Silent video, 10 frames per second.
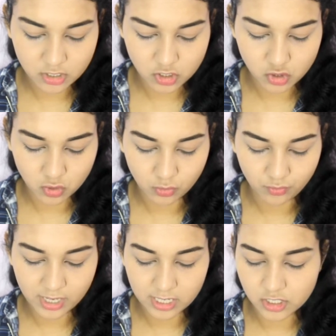So
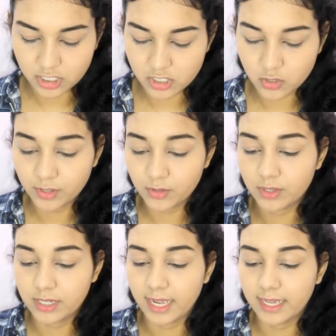we are just going to
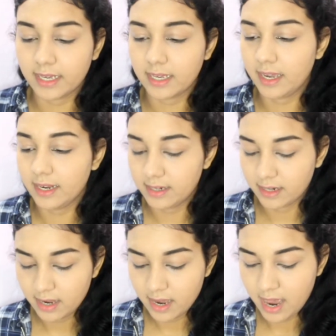take it
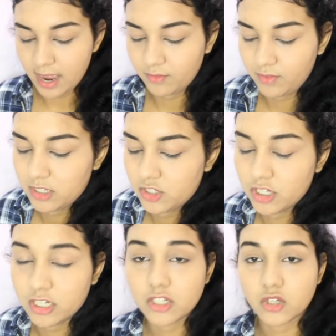and we are
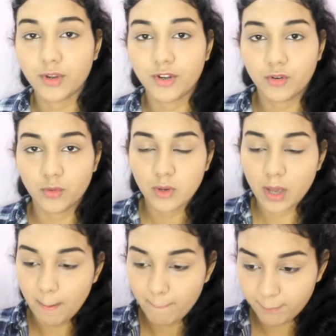just going to
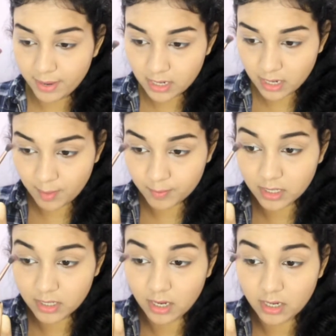build up the
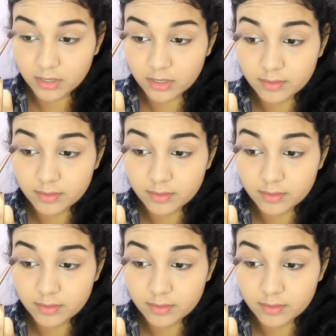color.